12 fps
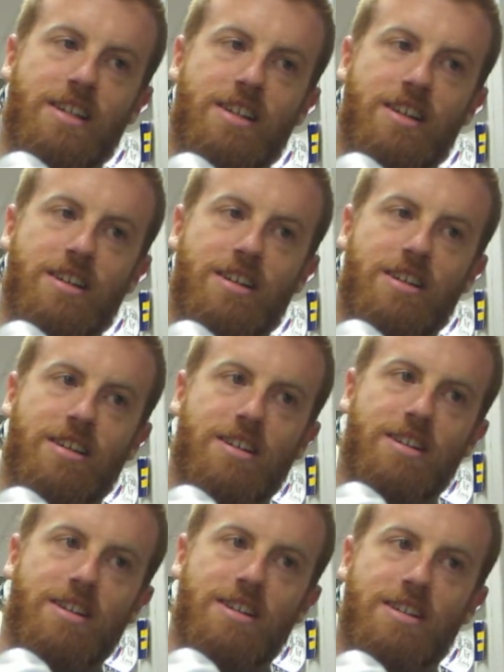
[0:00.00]

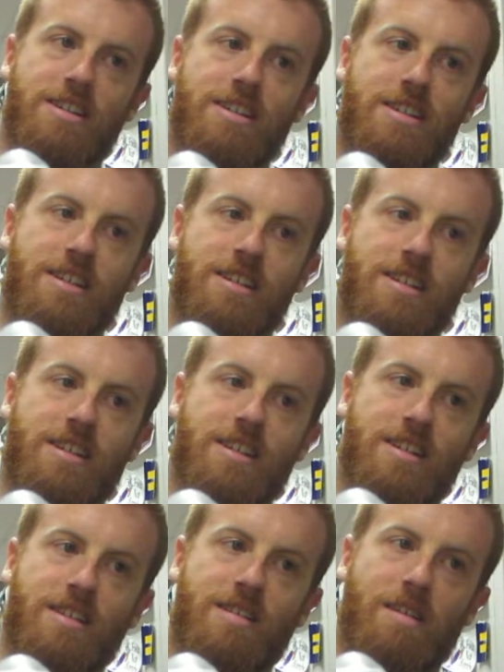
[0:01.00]
Well,
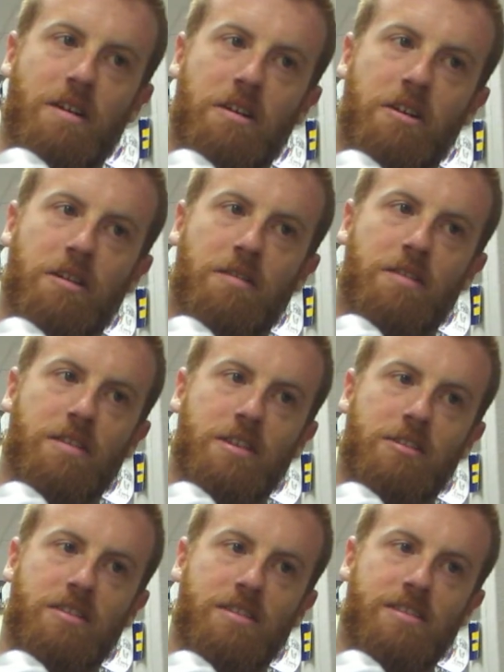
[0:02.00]
I don't know. For the
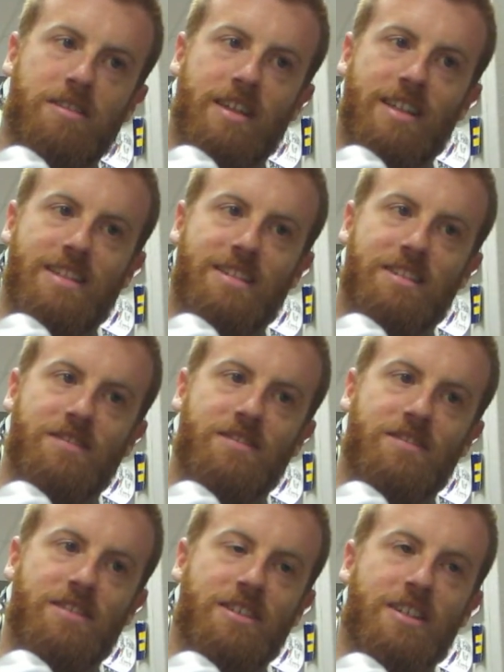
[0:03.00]
Crystal Light stuff,
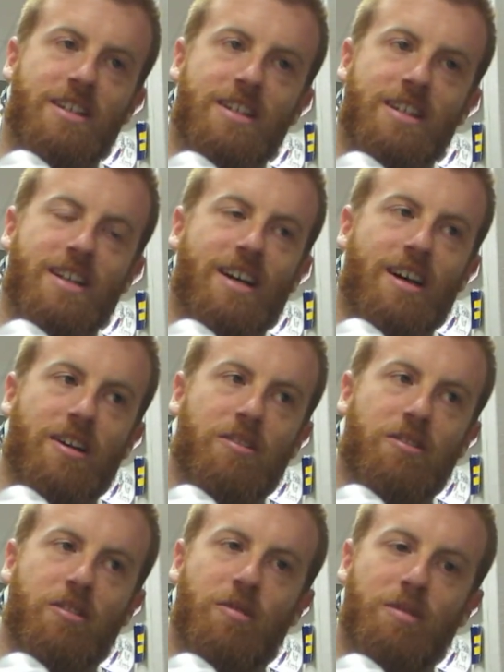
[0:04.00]
I
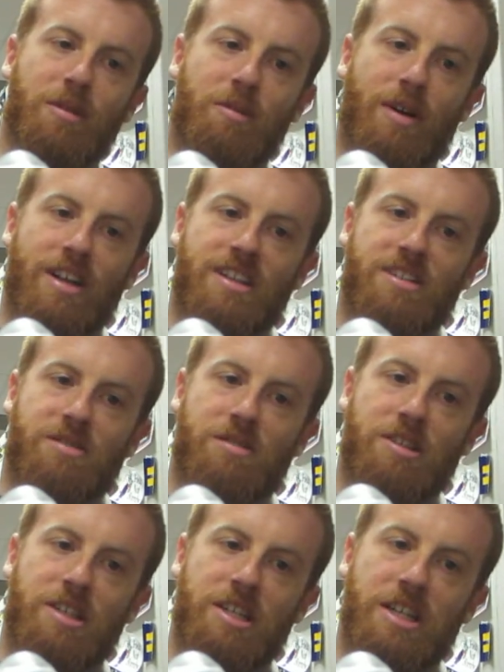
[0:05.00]
don't normally buy this sort
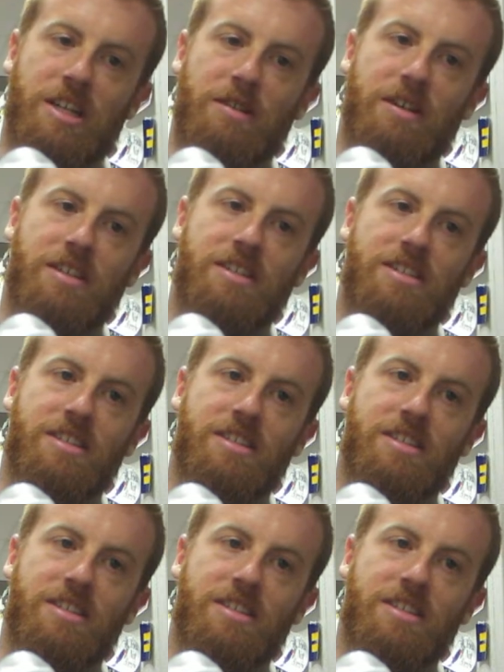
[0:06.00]
of thing anyways.